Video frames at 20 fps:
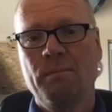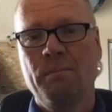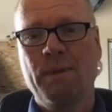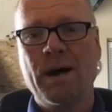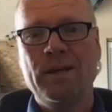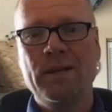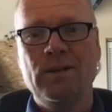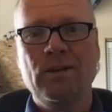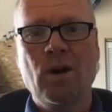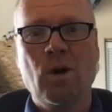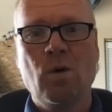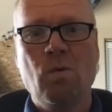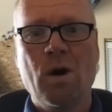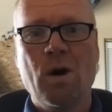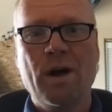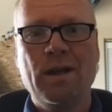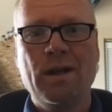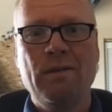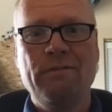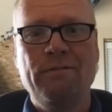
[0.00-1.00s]
But you know
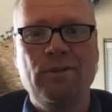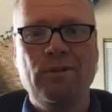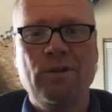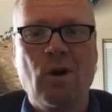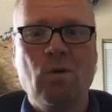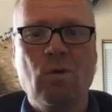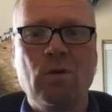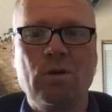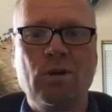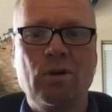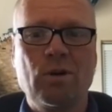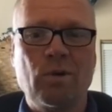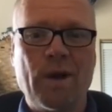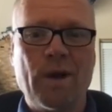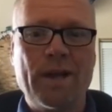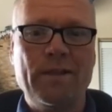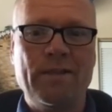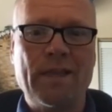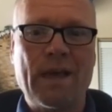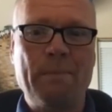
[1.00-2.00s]
what? If you don't
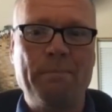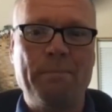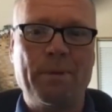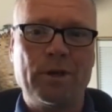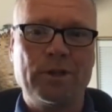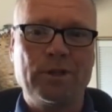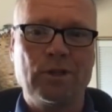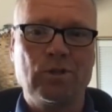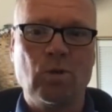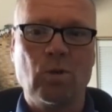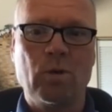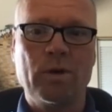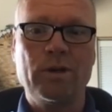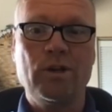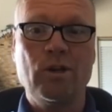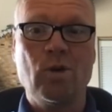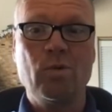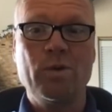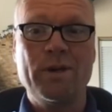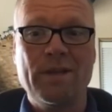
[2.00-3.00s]
create that purchase order,
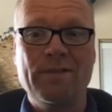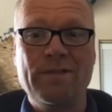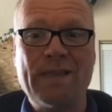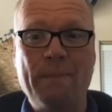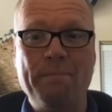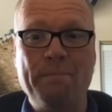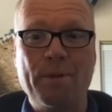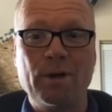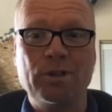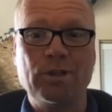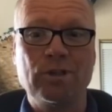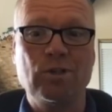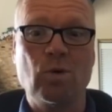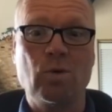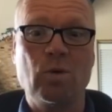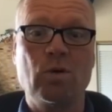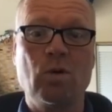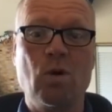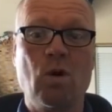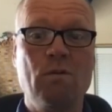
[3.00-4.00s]
you don't get that purchase
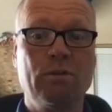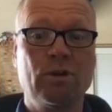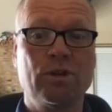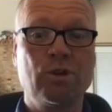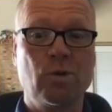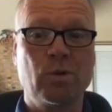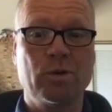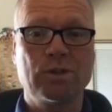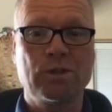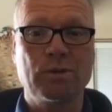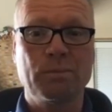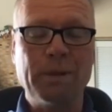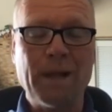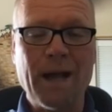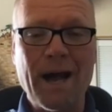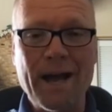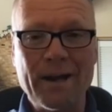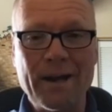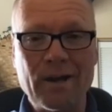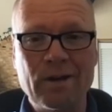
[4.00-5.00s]
order over to a
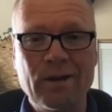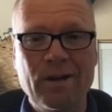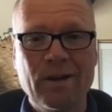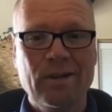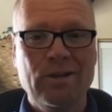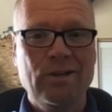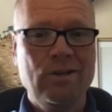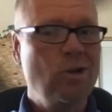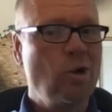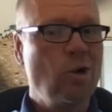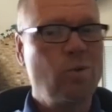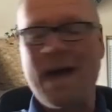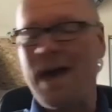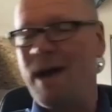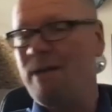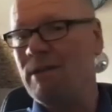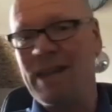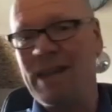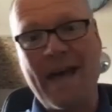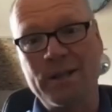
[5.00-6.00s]
supplier, you don't
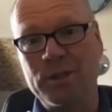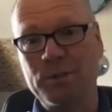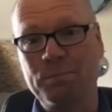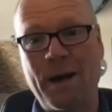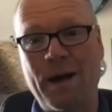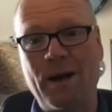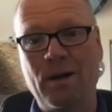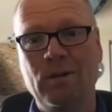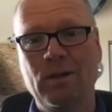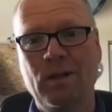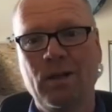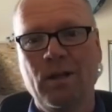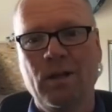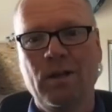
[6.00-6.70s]
have a last mile.